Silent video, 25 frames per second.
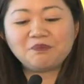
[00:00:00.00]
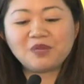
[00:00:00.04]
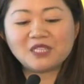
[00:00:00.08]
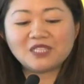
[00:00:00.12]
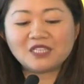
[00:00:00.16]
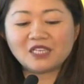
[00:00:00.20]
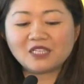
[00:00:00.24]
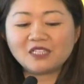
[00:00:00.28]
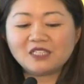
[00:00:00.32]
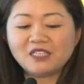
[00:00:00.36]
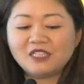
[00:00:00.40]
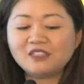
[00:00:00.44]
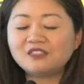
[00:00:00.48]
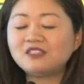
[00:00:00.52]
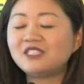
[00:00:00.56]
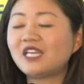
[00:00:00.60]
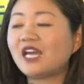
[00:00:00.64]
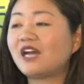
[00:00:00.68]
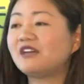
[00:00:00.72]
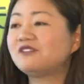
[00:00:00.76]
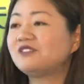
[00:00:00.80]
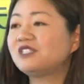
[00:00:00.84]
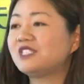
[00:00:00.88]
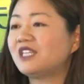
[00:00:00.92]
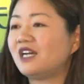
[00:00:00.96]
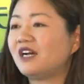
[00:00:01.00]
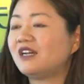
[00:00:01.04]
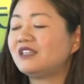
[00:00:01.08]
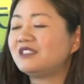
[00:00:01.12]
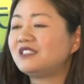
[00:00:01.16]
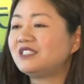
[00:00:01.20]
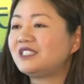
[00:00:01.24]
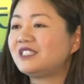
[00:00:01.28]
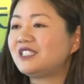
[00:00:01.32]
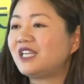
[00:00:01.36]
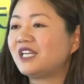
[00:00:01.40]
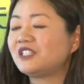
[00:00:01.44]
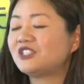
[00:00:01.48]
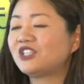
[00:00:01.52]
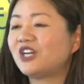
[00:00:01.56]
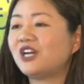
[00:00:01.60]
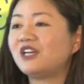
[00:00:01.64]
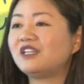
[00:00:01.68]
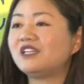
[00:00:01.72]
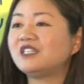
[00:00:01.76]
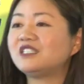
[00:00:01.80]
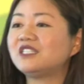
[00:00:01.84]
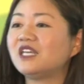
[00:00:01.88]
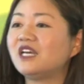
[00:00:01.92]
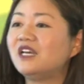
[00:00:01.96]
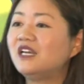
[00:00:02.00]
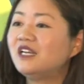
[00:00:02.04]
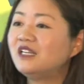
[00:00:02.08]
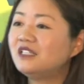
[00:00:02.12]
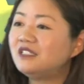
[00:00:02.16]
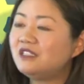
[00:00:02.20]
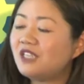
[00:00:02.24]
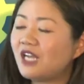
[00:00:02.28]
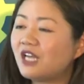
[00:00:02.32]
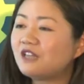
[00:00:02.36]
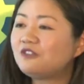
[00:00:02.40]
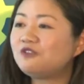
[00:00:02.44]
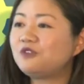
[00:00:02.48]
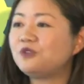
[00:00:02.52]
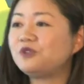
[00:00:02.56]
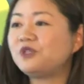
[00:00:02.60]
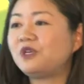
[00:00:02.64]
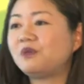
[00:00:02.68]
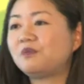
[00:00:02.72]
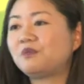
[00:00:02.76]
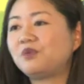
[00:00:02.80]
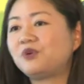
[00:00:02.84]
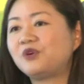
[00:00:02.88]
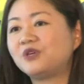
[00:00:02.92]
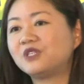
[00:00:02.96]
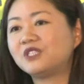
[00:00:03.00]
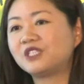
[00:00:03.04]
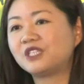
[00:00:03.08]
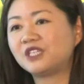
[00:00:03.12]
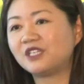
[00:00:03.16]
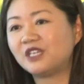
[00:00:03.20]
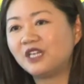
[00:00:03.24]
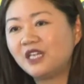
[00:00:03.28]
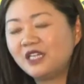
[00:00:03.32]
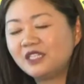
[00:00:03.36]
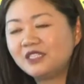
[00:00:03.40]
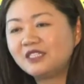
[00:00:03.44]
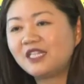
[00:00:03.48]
But the clear downsides is that China's a net food importer,